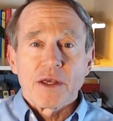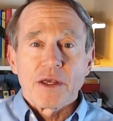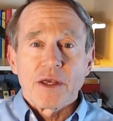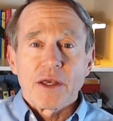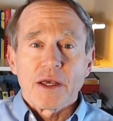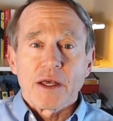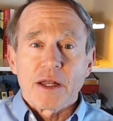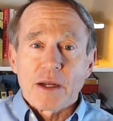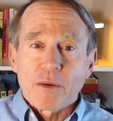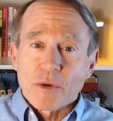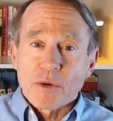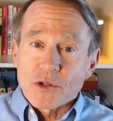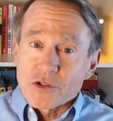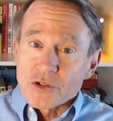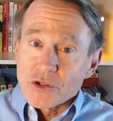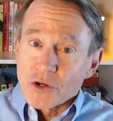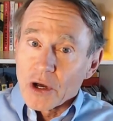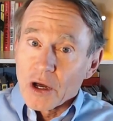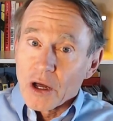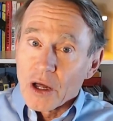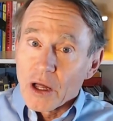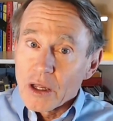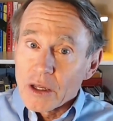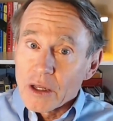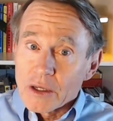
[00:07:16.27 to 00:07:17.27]
And I want you
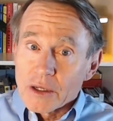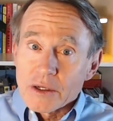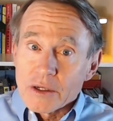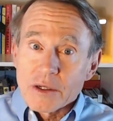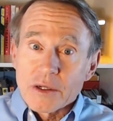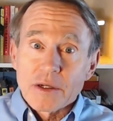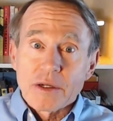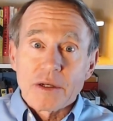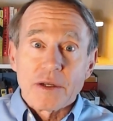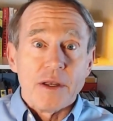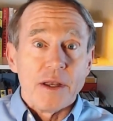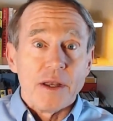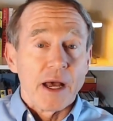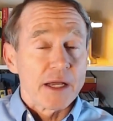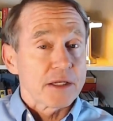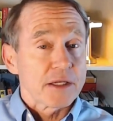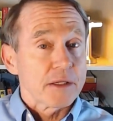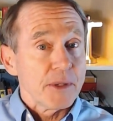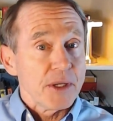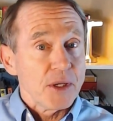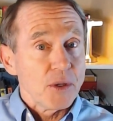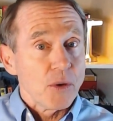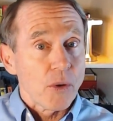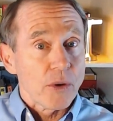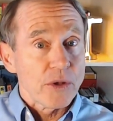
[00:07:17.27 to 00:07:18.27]
all not to
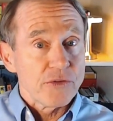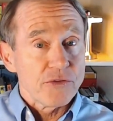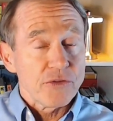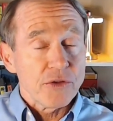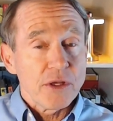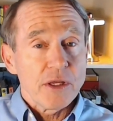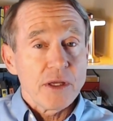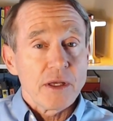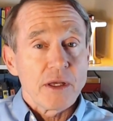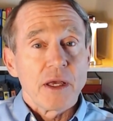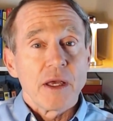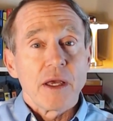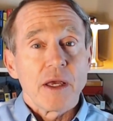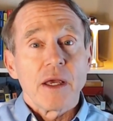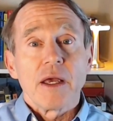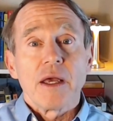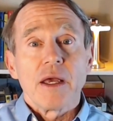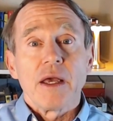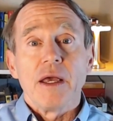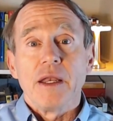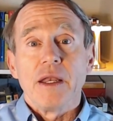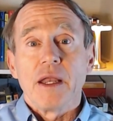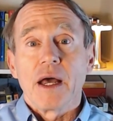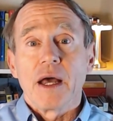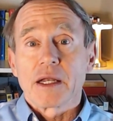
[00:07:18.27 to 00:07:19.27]
be noisy
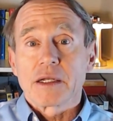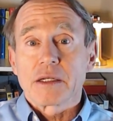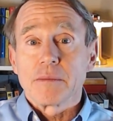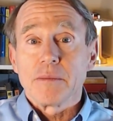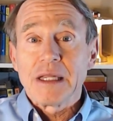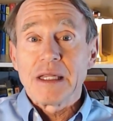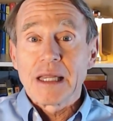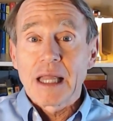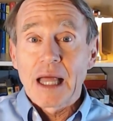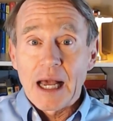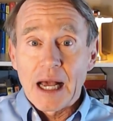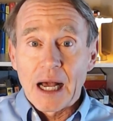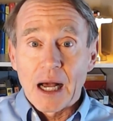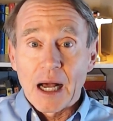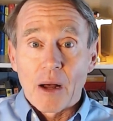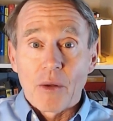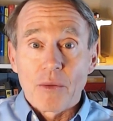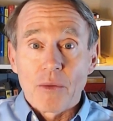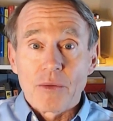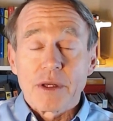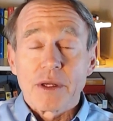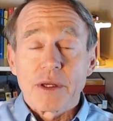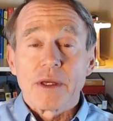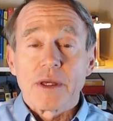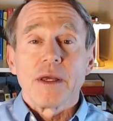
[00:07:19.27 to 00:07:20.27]
and not to be
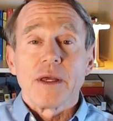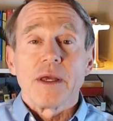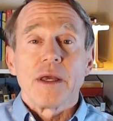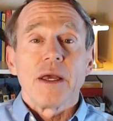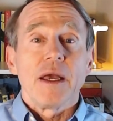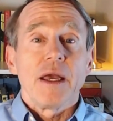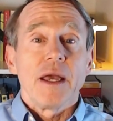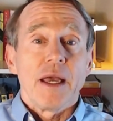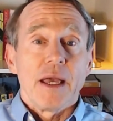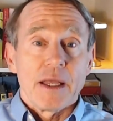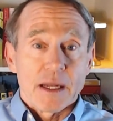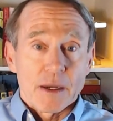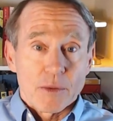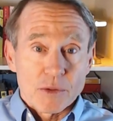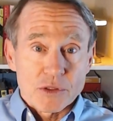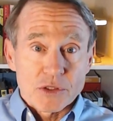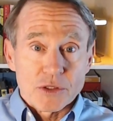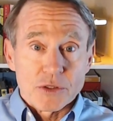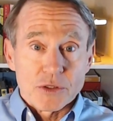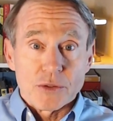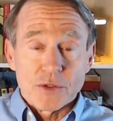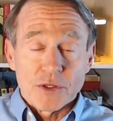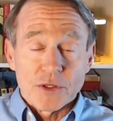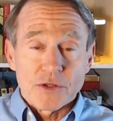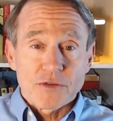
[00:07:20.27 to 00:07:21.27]
loud. And I want you
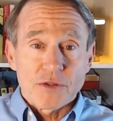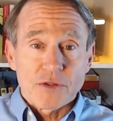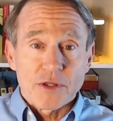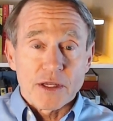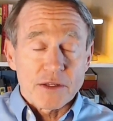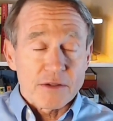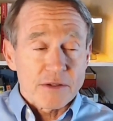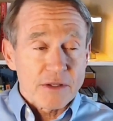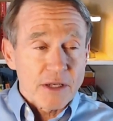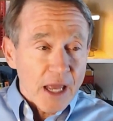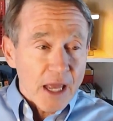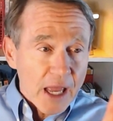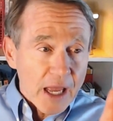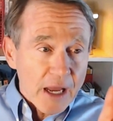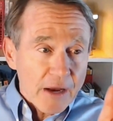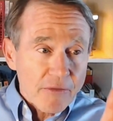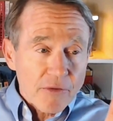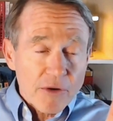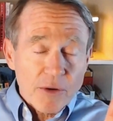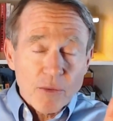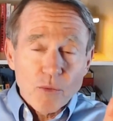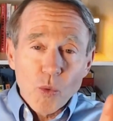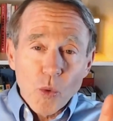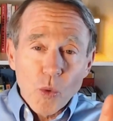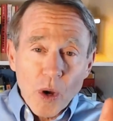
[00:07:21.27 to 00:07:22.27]
to do these things. And
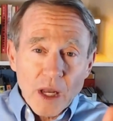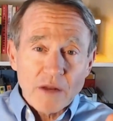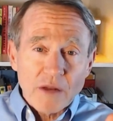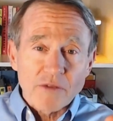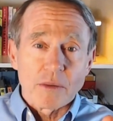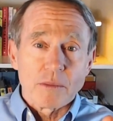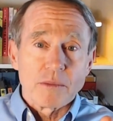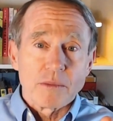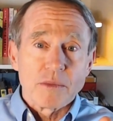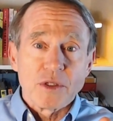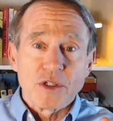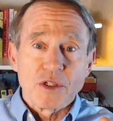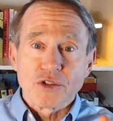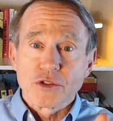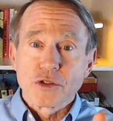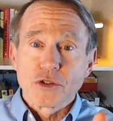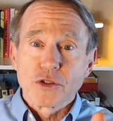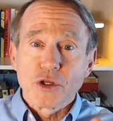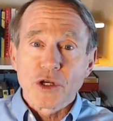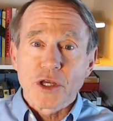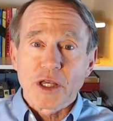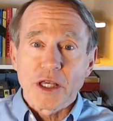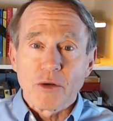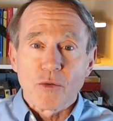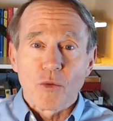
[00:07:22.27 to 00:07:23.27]
every one of them is
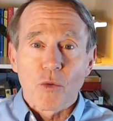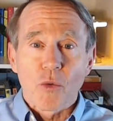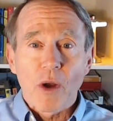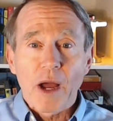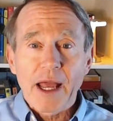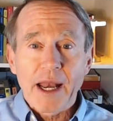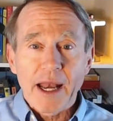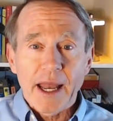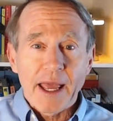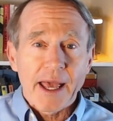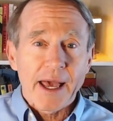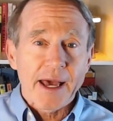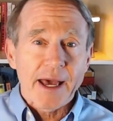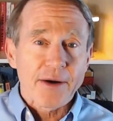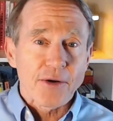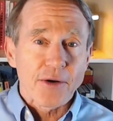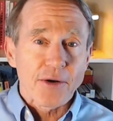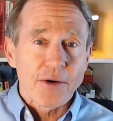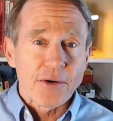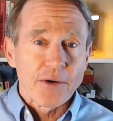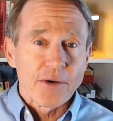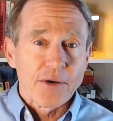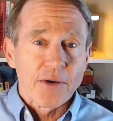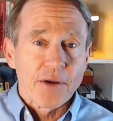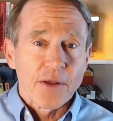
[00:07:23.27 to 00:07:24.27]
looking right at her.
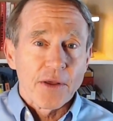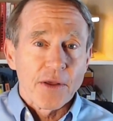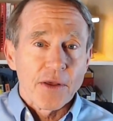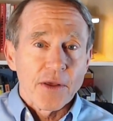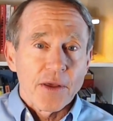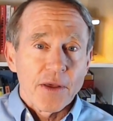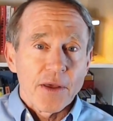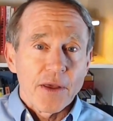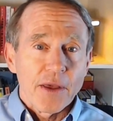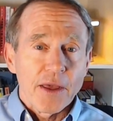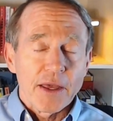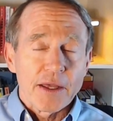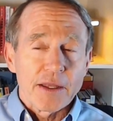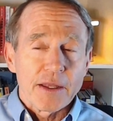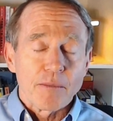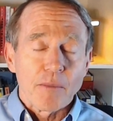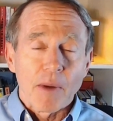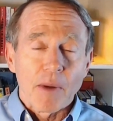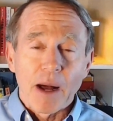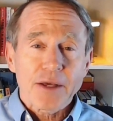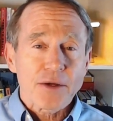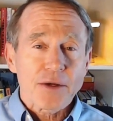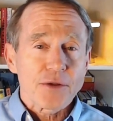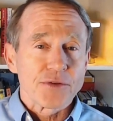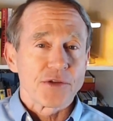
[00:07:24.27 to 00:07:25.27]
And
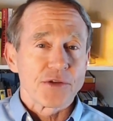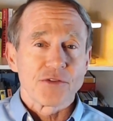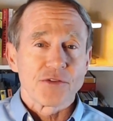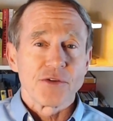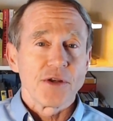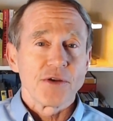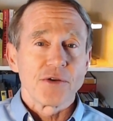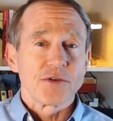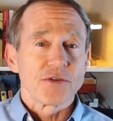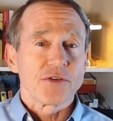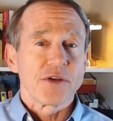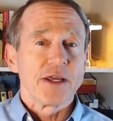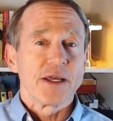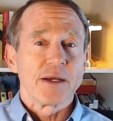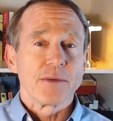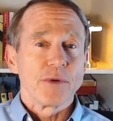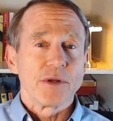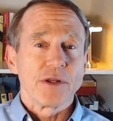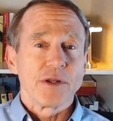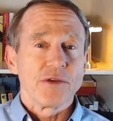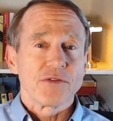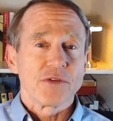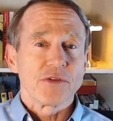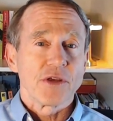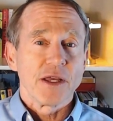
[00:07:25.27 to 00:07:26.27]
Michael doesn't understand what
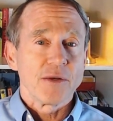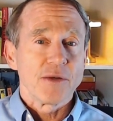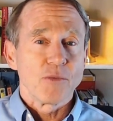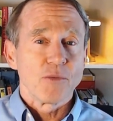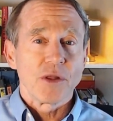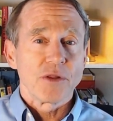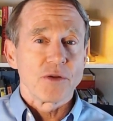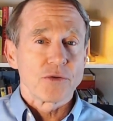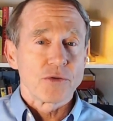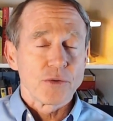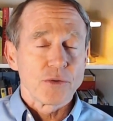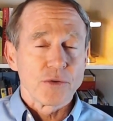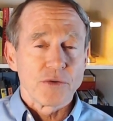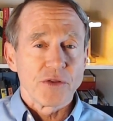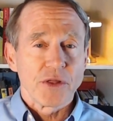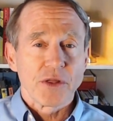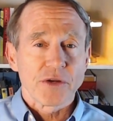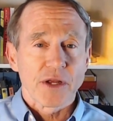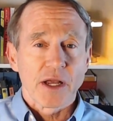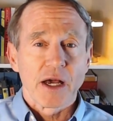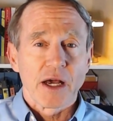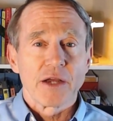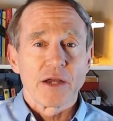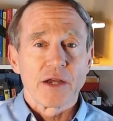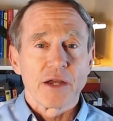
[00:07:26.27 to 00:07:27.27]
he's saying. One or two other
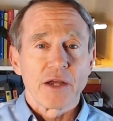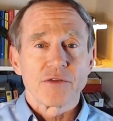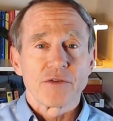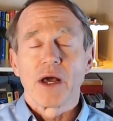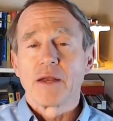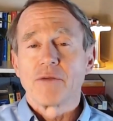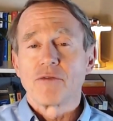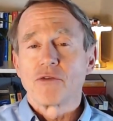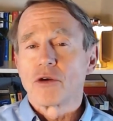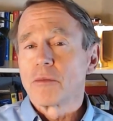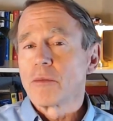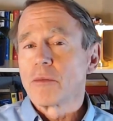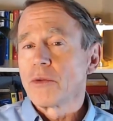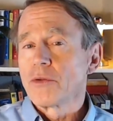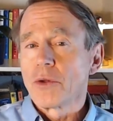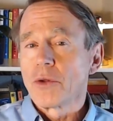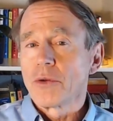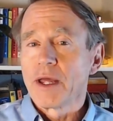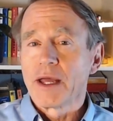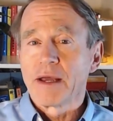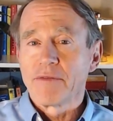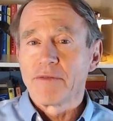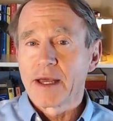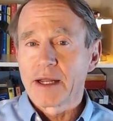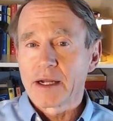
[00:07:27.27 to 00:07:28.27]
guys, nonverbal, don't
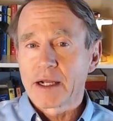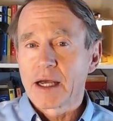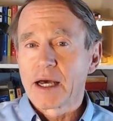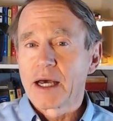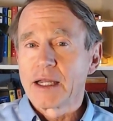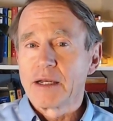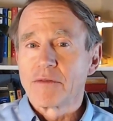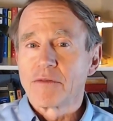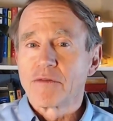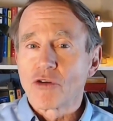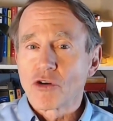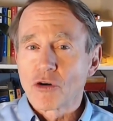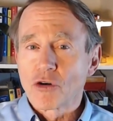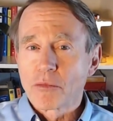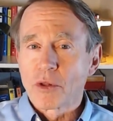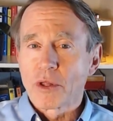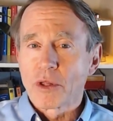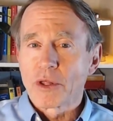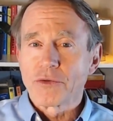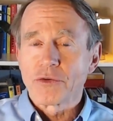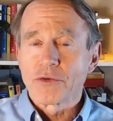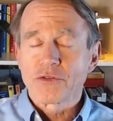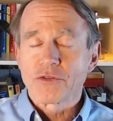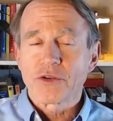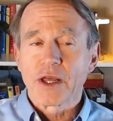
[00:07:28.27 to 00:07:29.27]
have that kind of verbal
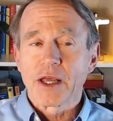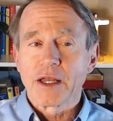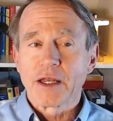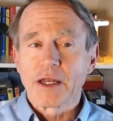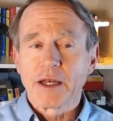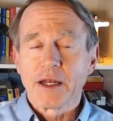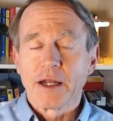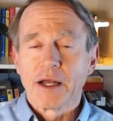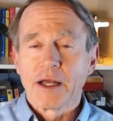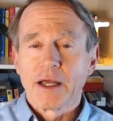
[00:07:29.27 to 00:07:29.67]
understanding,